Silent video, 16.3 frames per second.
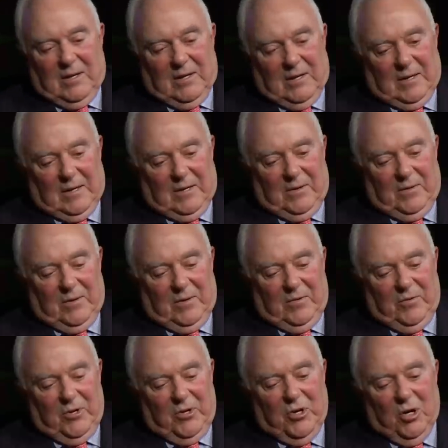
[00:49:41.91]
Uh,
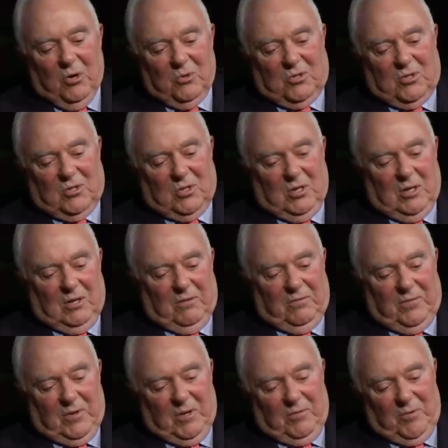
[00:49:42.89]
the notes
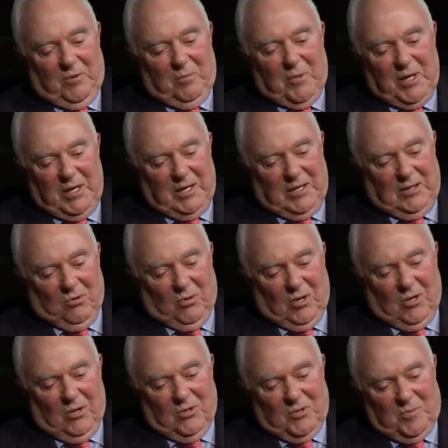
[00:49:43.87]
of, of the meeting,
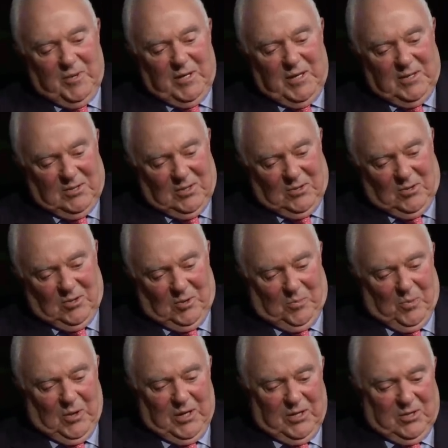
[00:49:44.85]
all those meetings that took
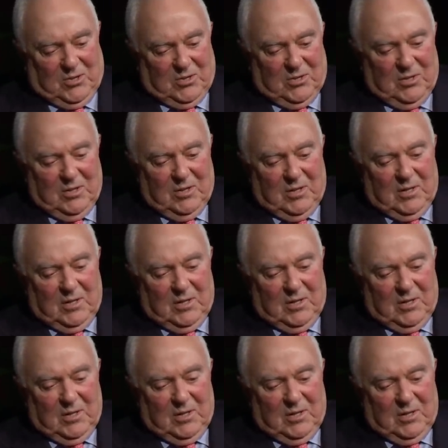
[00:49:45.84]
place